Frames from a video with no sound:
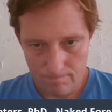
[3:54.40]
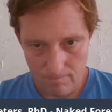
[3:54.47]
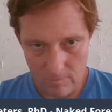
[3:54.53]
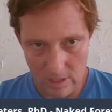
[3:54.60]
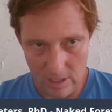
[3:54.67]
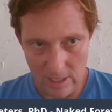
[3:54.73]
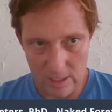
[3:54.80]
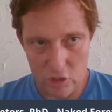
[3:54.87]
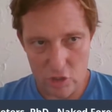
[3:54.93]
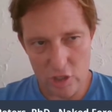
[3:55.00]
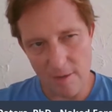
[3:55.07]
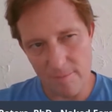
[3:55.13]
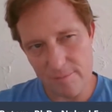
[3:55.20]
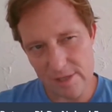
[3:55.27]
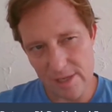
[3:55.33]
It
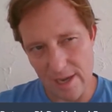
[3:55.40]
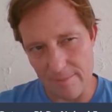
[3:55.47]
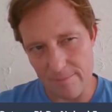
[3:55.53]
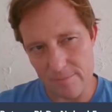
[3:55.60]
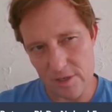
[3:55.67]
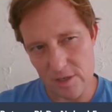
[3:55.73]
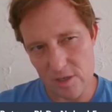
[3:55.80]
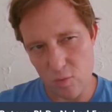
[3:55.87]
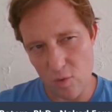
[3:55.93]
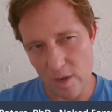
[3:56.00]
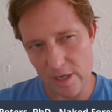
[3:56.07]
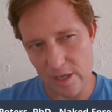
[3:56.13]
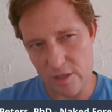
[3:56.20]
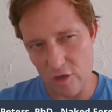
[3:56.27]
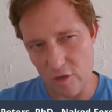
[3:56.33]
jumps up to
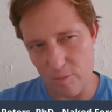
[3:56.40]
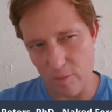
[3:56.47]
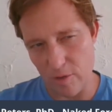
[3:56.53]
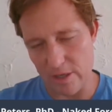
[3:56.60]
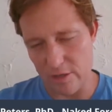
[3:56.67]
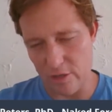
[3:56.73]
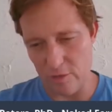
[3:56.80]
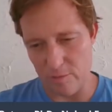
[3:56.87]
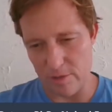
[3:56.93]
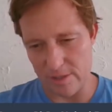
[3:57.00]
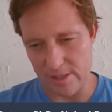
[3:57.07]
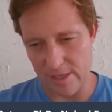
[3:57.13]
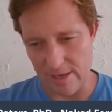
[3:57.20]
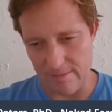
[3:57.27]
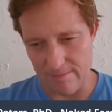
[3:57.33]

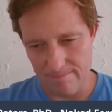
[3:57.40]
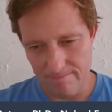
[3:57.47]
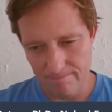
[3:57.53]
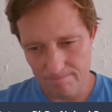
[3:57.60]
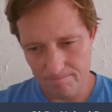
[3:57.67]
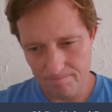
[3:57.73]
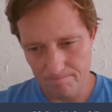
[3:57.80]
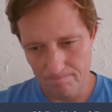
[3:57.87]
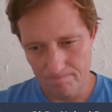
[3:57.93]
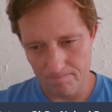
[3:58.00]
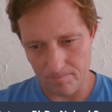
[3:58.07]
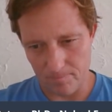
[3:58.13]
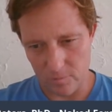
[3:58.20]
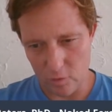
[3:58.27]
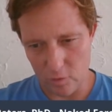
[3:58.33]
22.2%,
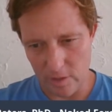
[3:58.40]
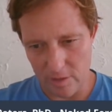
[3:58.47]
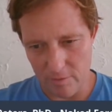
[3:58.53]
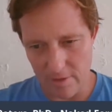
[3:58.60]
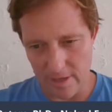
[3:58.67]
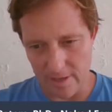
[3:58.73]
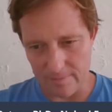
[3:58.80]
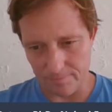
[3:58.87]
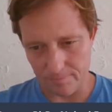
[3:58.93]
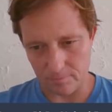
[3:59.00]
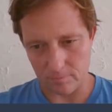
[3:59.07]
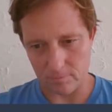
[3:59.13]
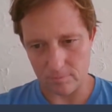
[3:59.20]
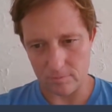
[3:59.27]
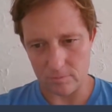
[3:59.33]
23,
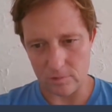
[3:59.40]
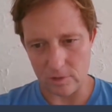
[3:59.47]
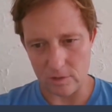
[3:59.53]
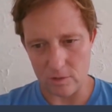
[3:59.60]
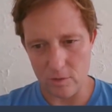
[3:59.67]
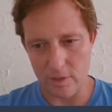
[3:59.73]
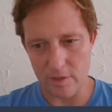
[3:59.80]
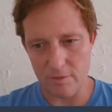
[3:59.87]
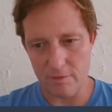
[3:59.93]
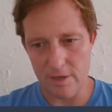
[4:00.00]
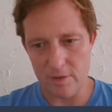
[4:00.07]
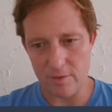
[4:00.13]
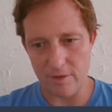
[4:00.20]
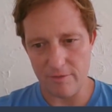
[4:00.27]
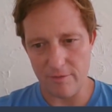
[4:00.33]

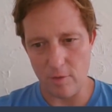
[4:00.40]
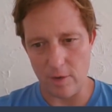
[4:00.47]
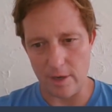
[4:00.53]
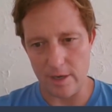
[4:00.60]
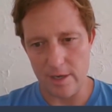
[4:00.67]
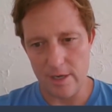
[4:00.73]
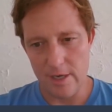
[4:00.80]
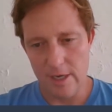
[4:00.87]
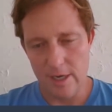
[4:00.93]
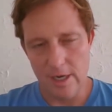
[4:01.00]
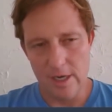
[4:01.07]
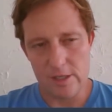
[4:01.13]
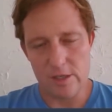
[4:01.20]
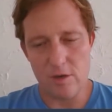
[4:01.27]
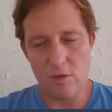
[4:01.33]
24.
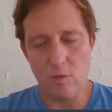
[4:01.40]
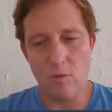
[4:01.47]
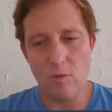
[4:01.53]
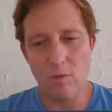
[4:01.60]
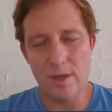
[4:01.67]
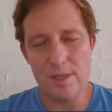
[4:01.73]
So what's